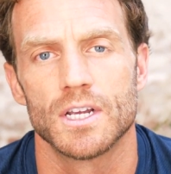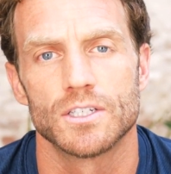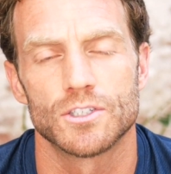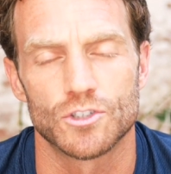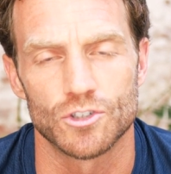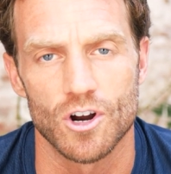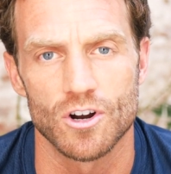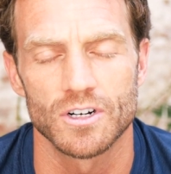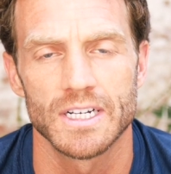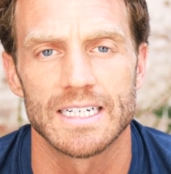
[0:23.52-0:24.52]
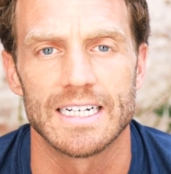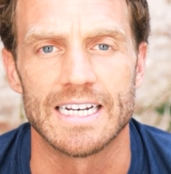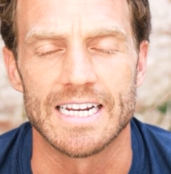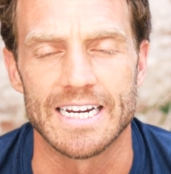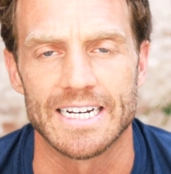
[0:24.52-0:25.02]
strong,
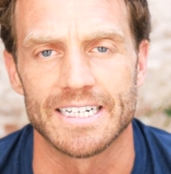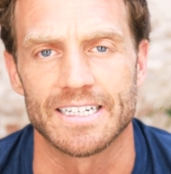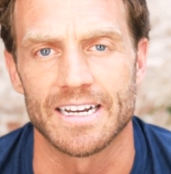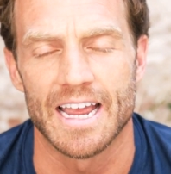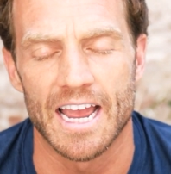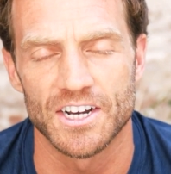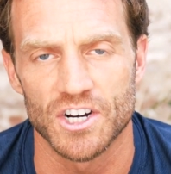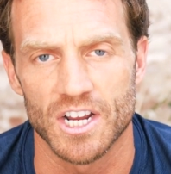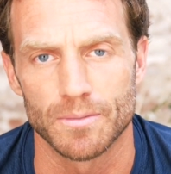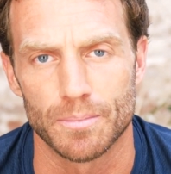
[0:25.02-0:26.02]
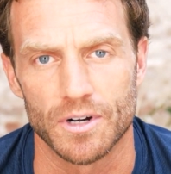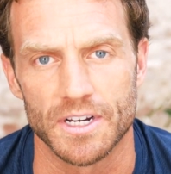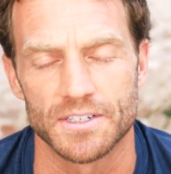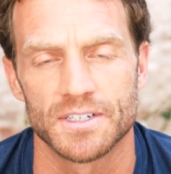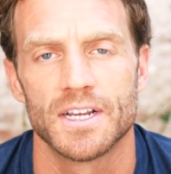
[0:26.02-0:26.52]
lean, and agile
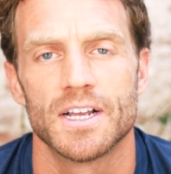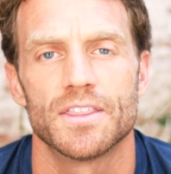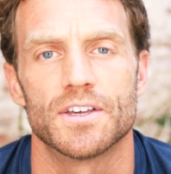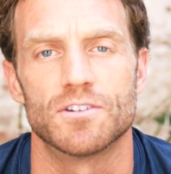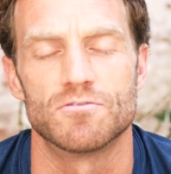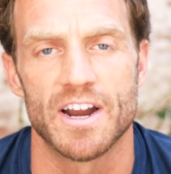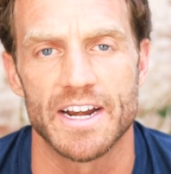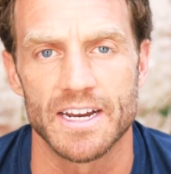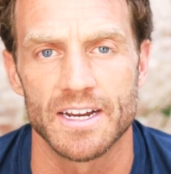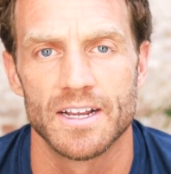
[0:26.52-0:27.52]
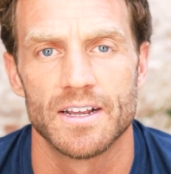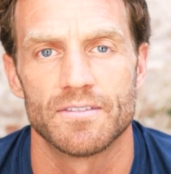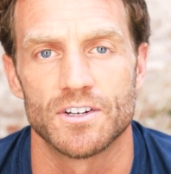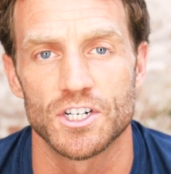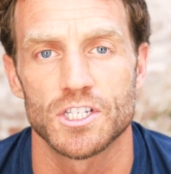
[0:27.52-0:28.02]
bodies that are ready
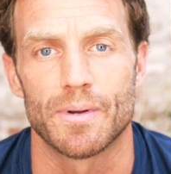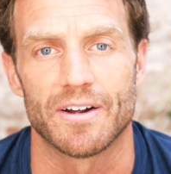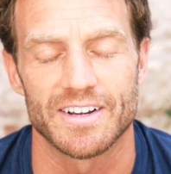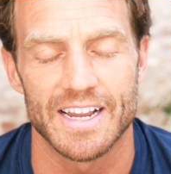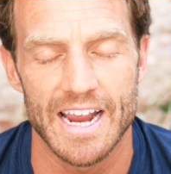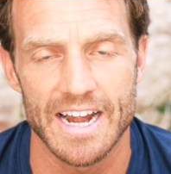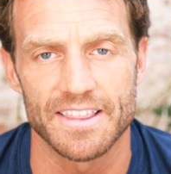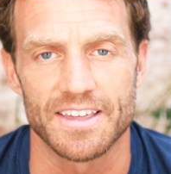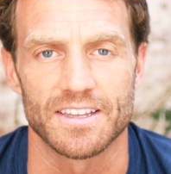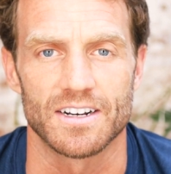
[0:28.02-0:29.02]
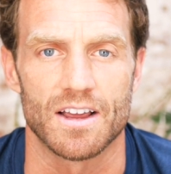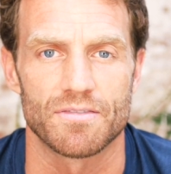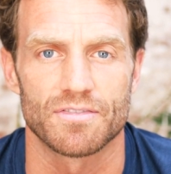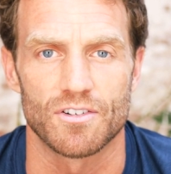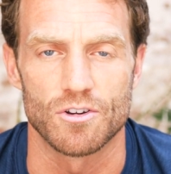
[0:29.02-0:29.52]
for just about anything that
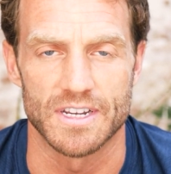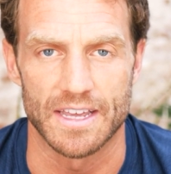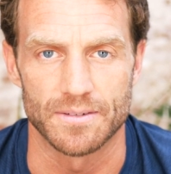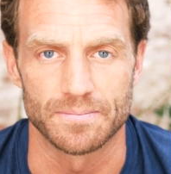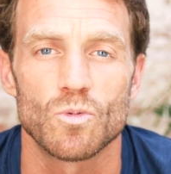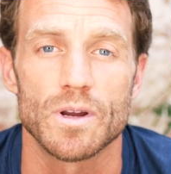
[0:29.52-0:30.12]
life throws at them.